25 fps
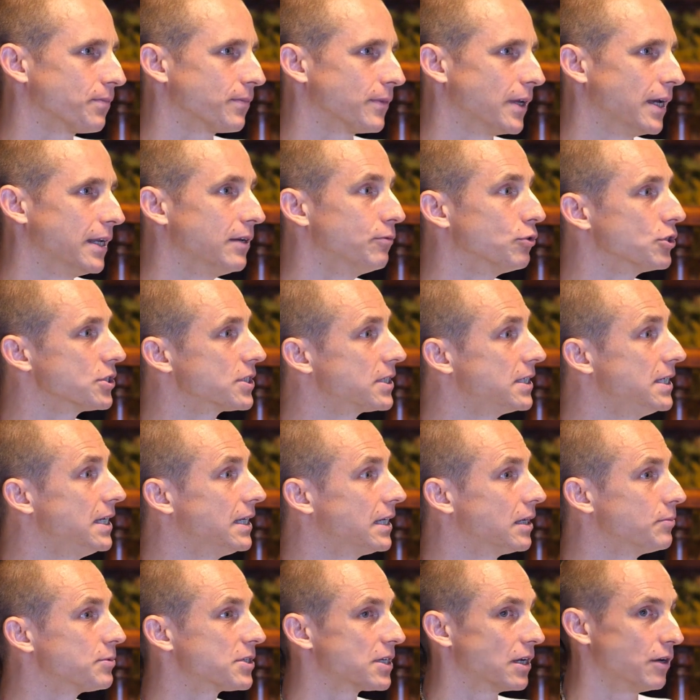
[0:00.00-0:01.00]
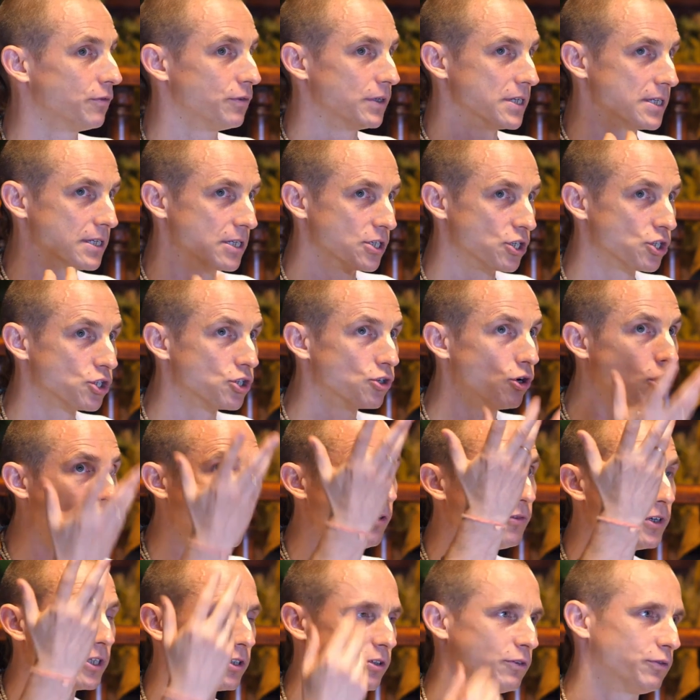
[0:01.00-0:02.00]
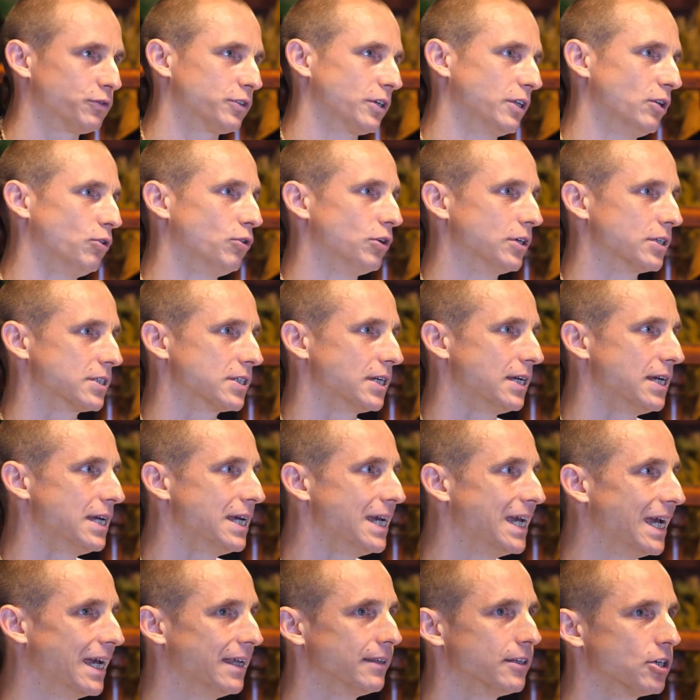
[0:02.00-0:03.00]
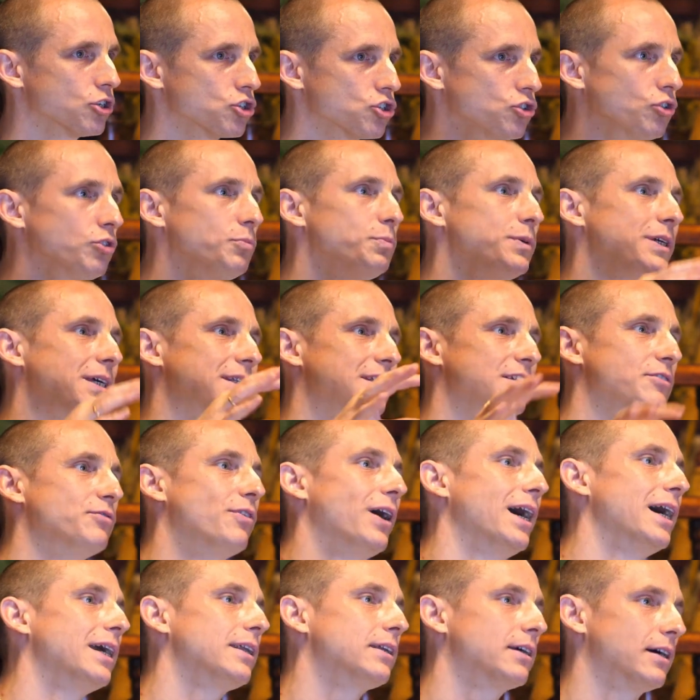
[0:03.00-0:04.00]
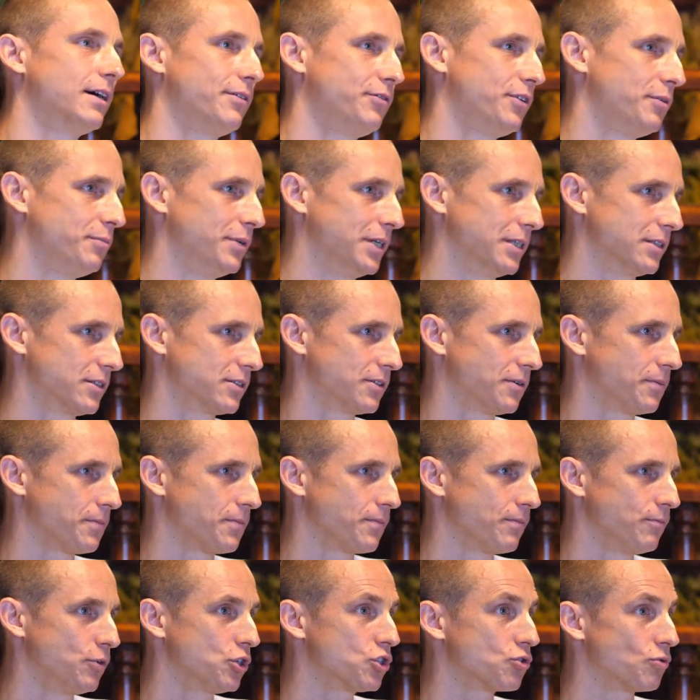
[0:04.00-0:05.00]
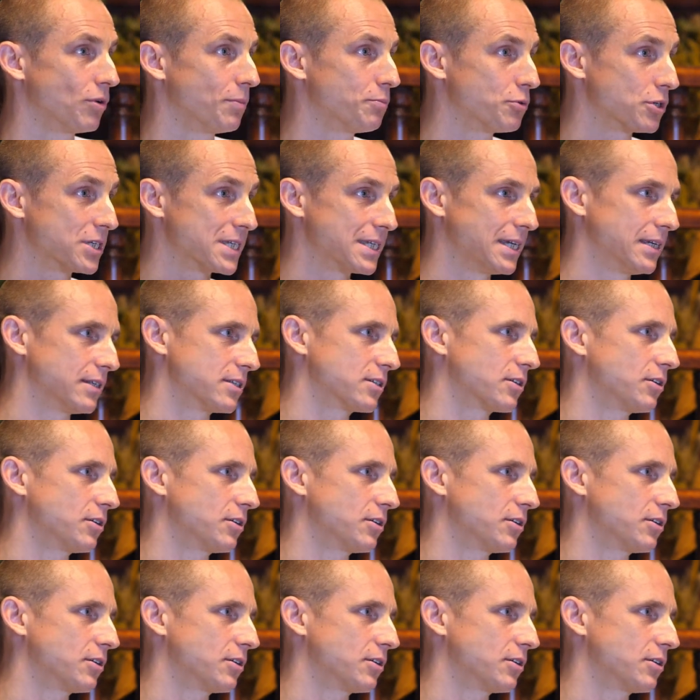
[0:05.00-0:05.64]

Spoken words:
And he was seeing himself as a servant of the Lord. And there should be a divine government which represents